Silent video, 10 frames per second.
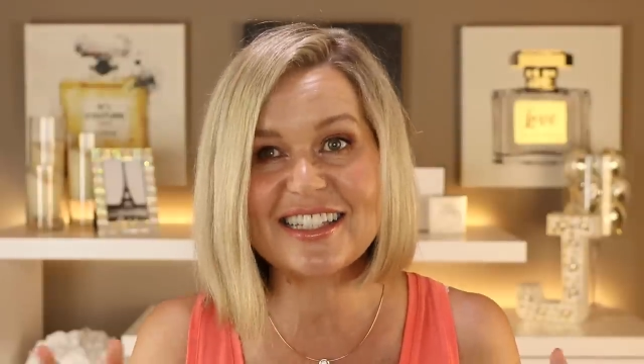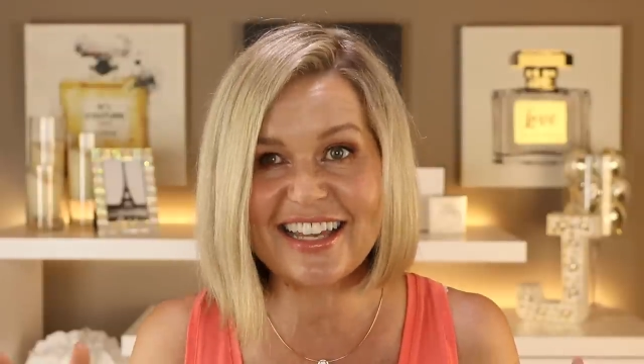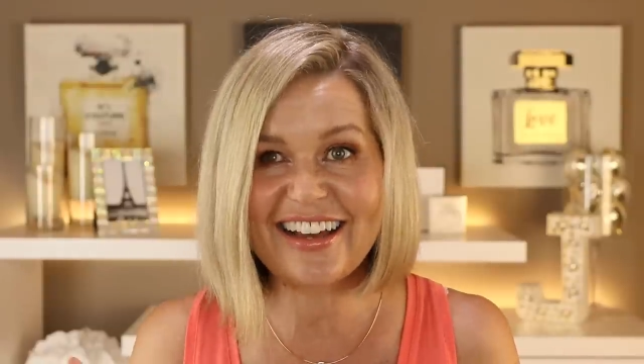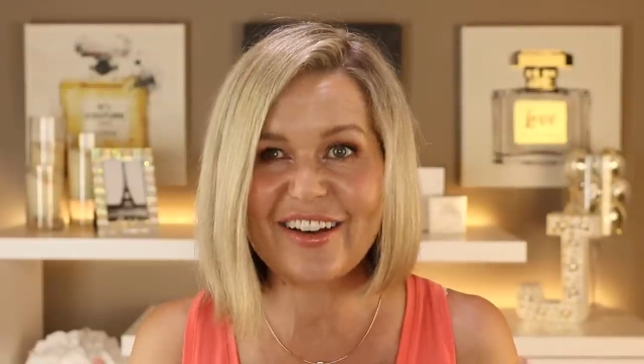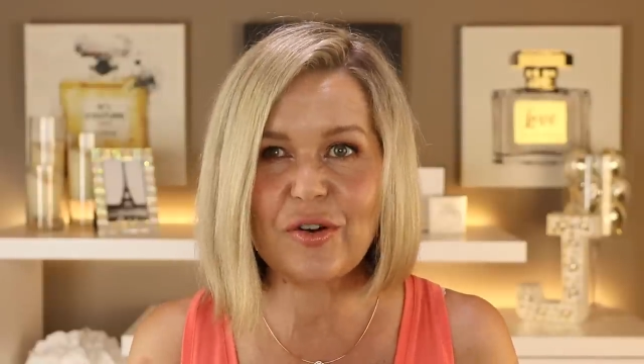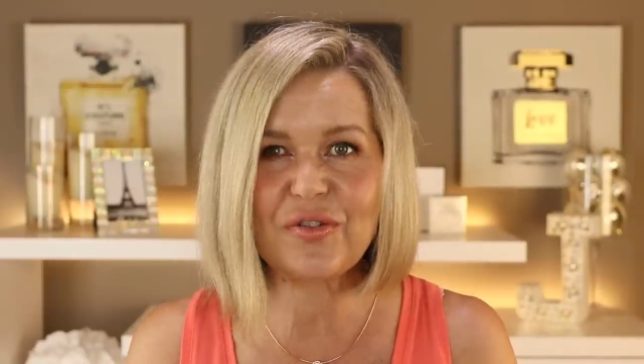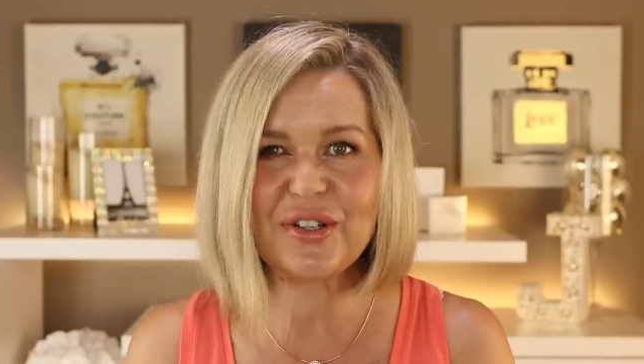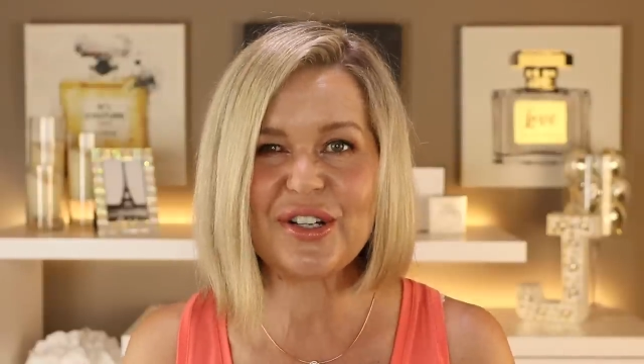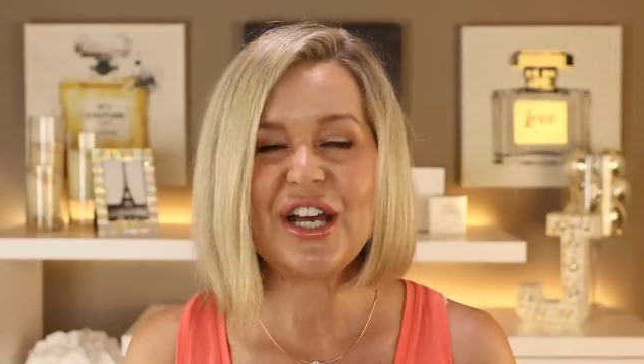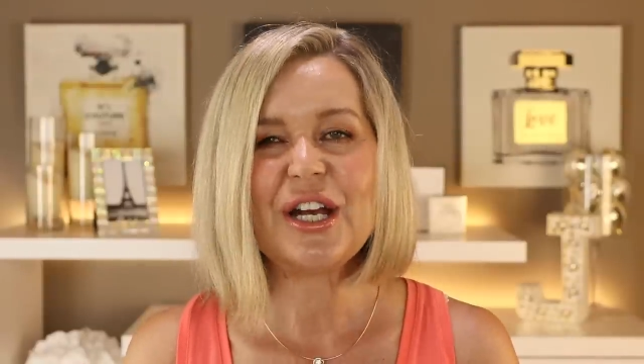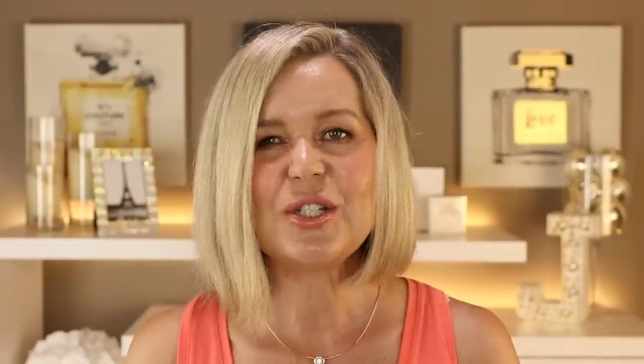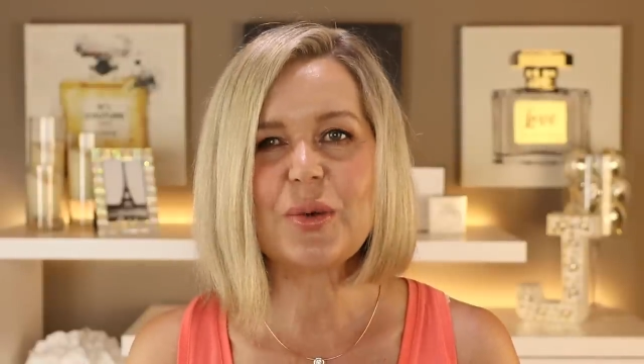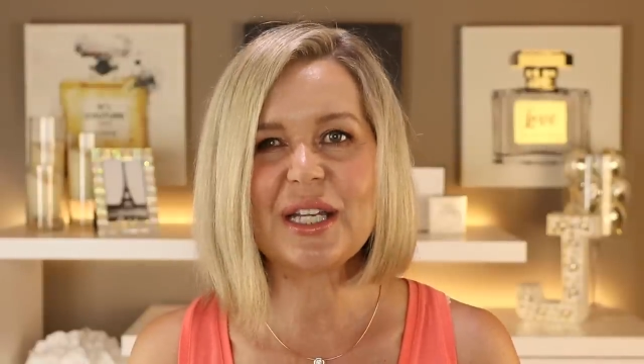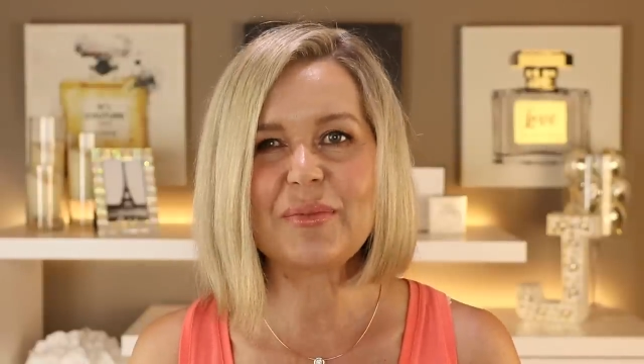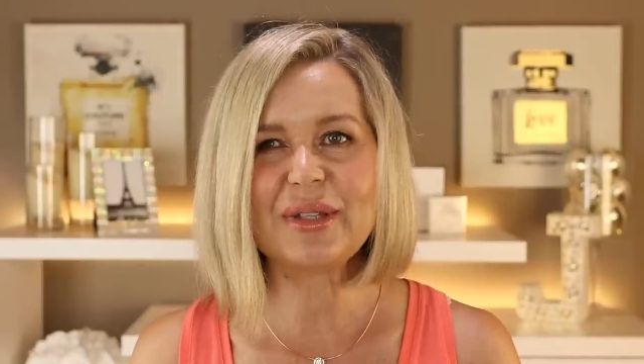yeah, over
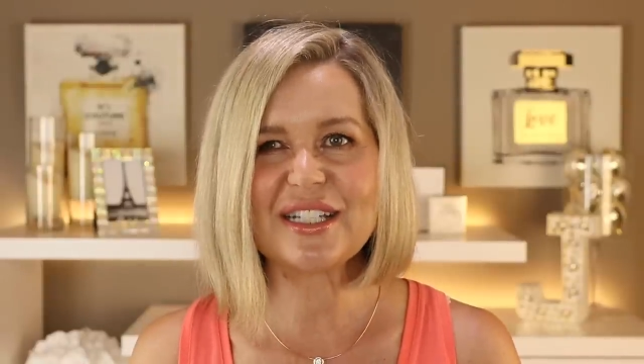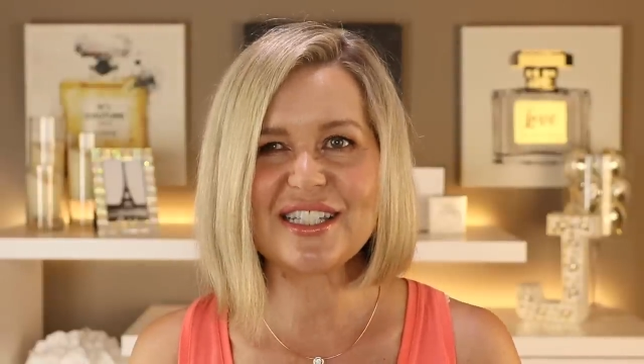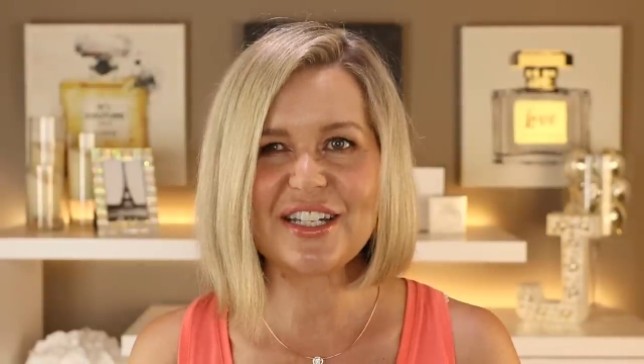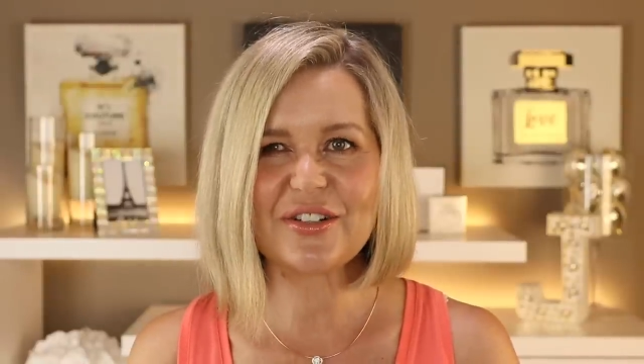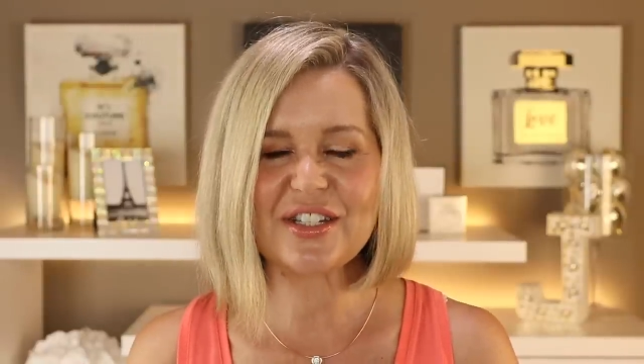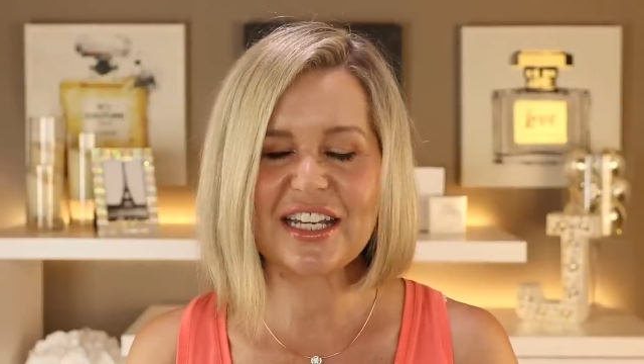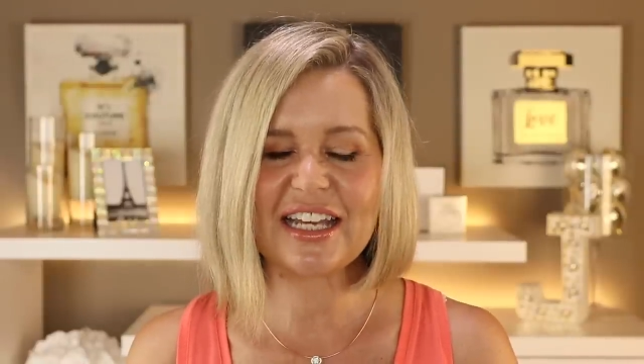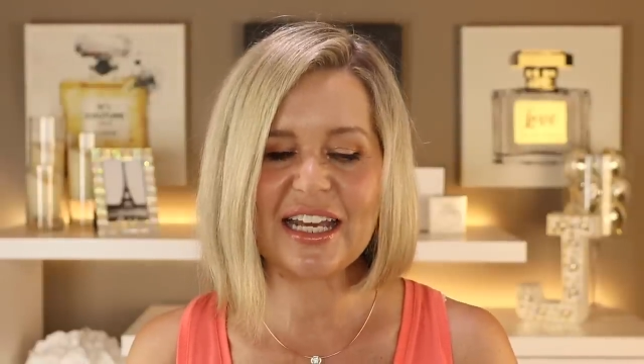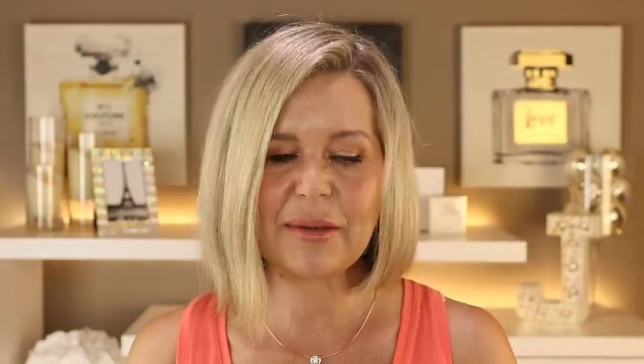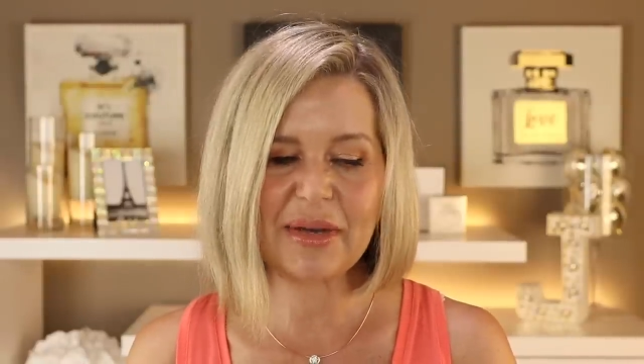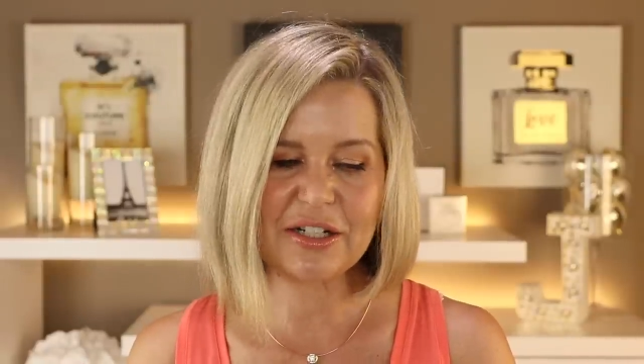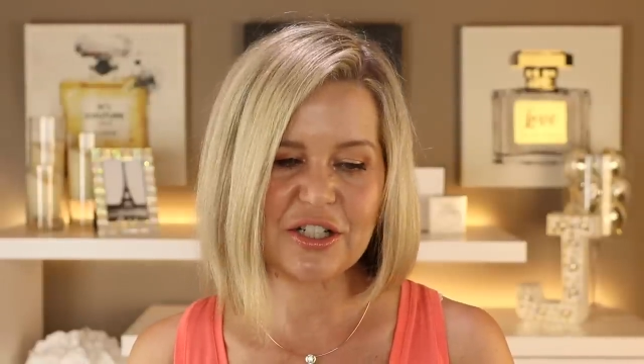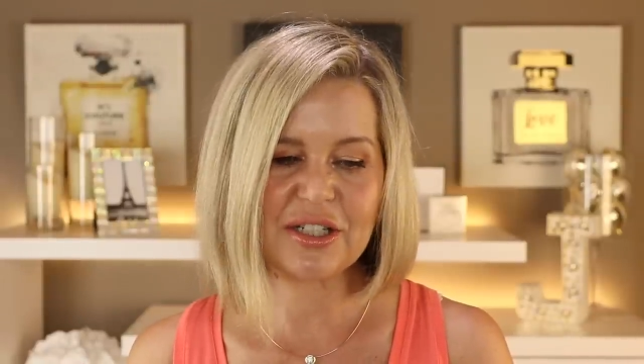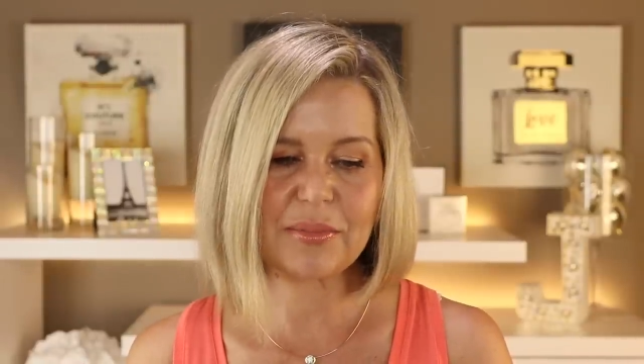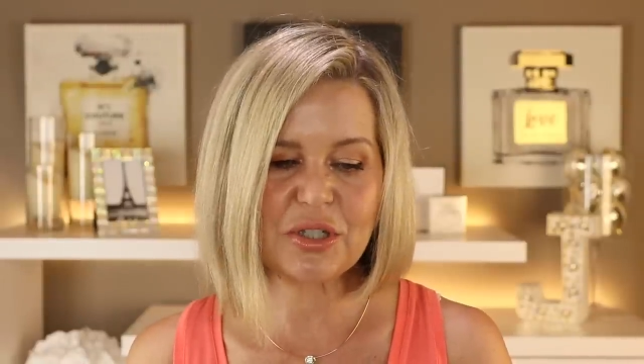20 plus years, I can't
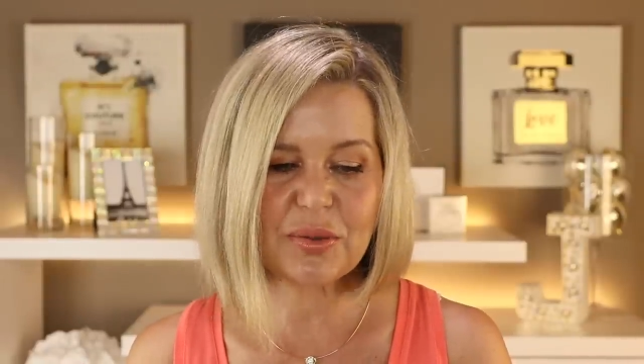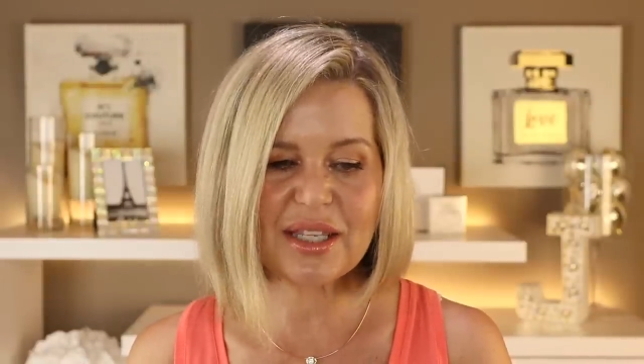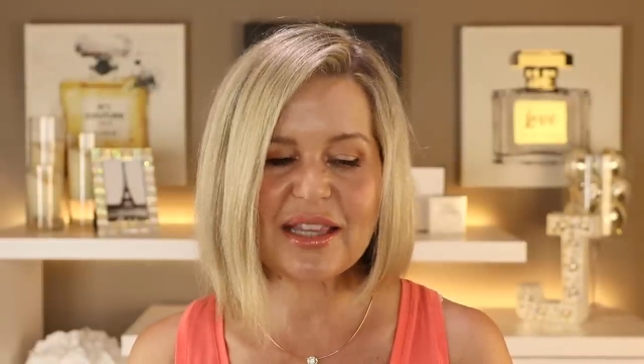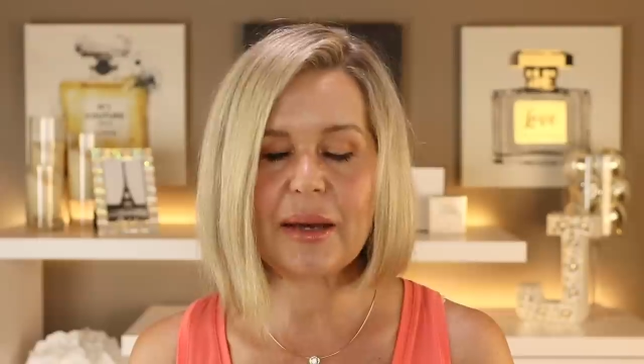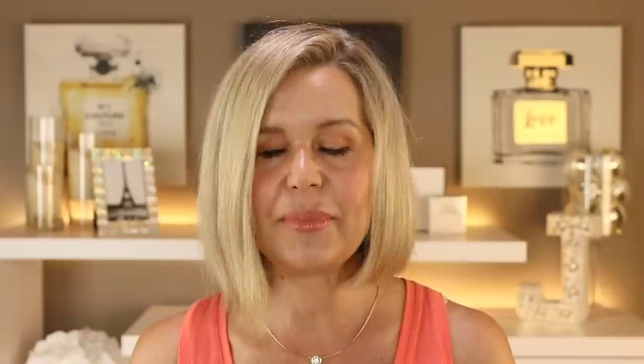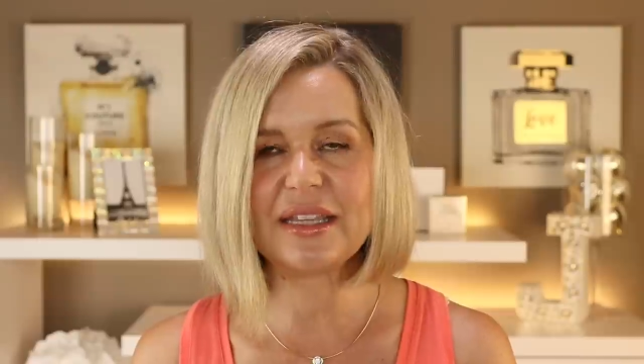imagine them doing that,